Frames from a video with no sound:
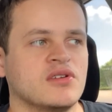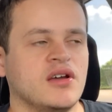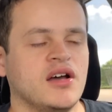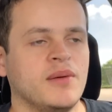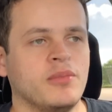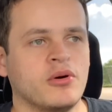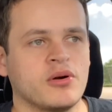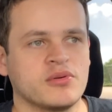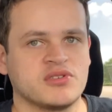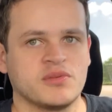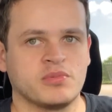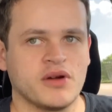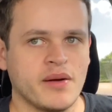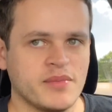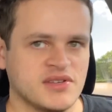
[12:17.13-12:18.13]
Bourne
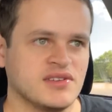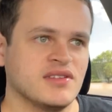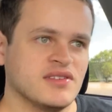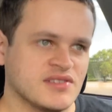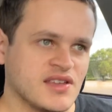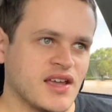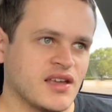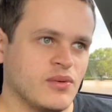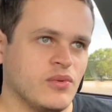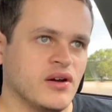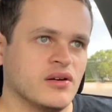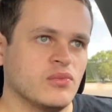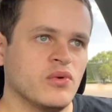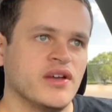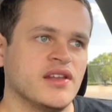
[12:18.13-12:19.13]
Supremacy, the second
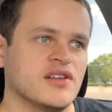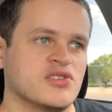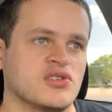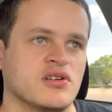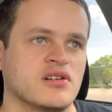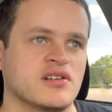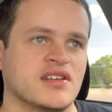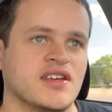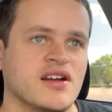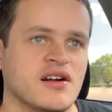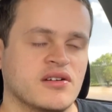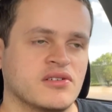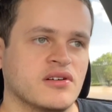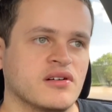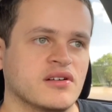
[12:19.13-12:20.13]
one, when a certain
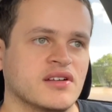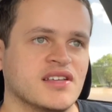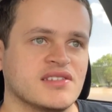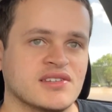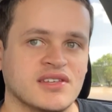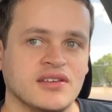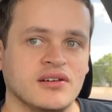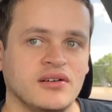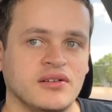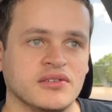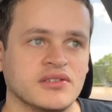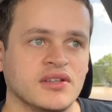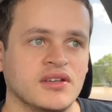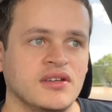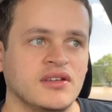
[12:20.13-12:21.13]
character gets
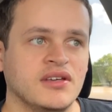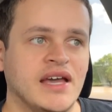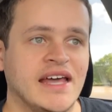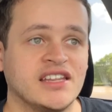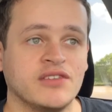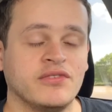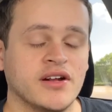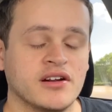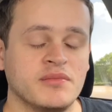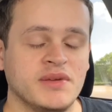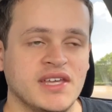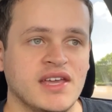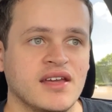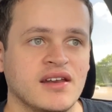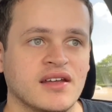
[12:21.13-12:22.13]
killed at the very
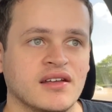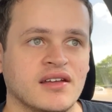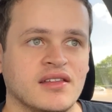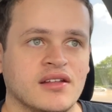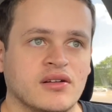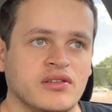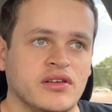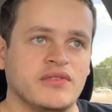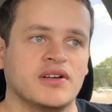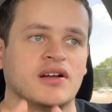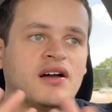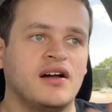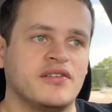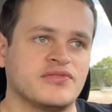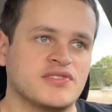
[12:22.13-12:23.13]
beginning and they're living
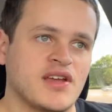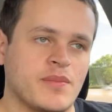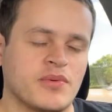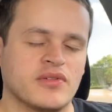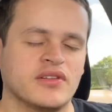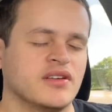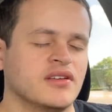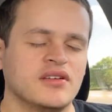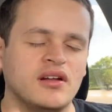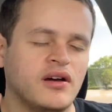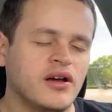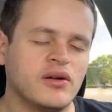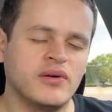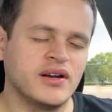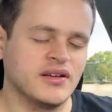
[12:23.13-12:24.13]
off separately. You know,
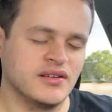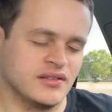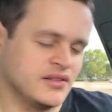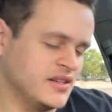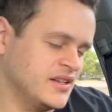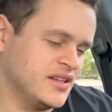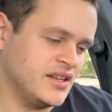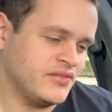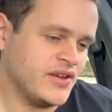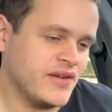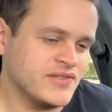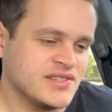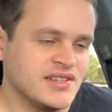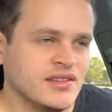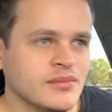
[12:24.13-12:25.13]
I don't want to, if you
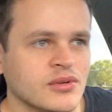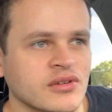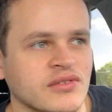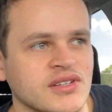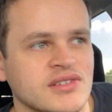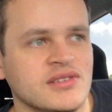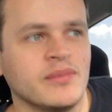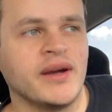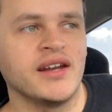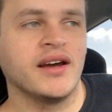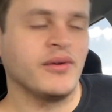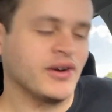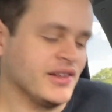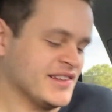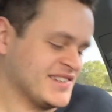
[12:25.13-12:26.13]
haven't seen the movies, you might
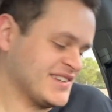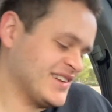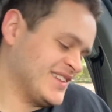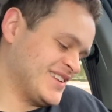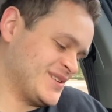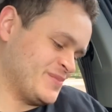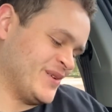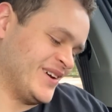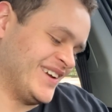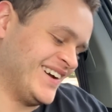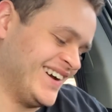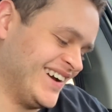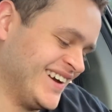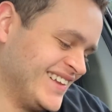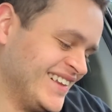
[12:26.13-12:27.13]
not want to listen to this,
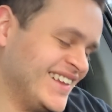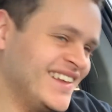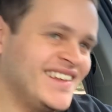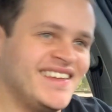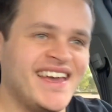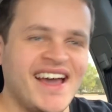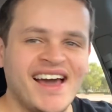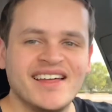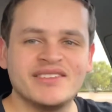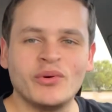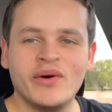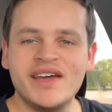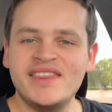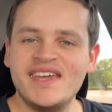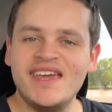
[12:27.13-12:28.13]
but, yeah, the
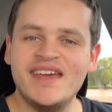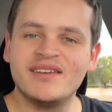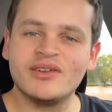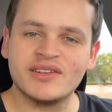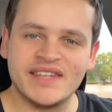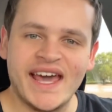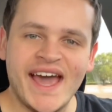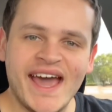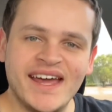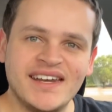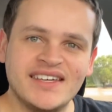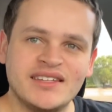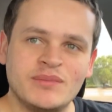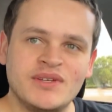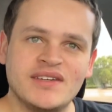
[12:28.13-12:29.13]
way they handled that
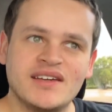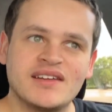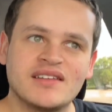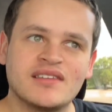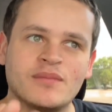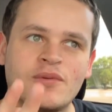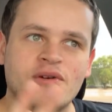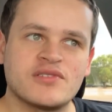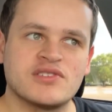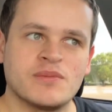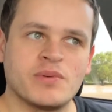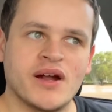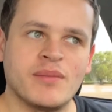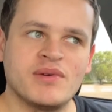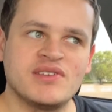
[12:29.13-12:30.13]
at the beginning of the Bourne
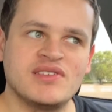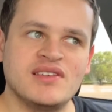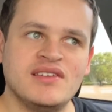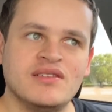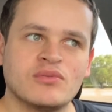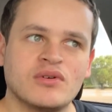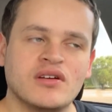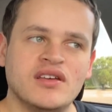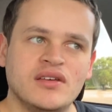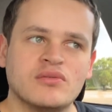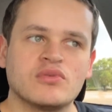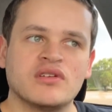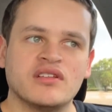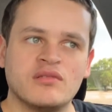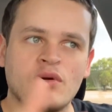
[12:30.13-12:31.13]
Supremacy, it
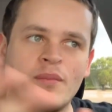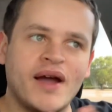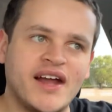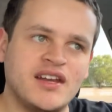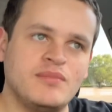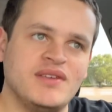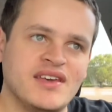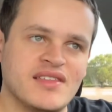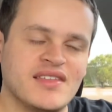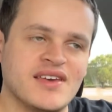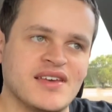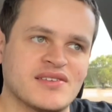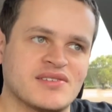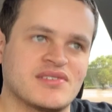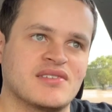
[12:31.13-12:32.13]
really reminded me of
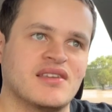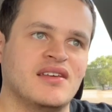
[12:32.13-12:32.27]
this.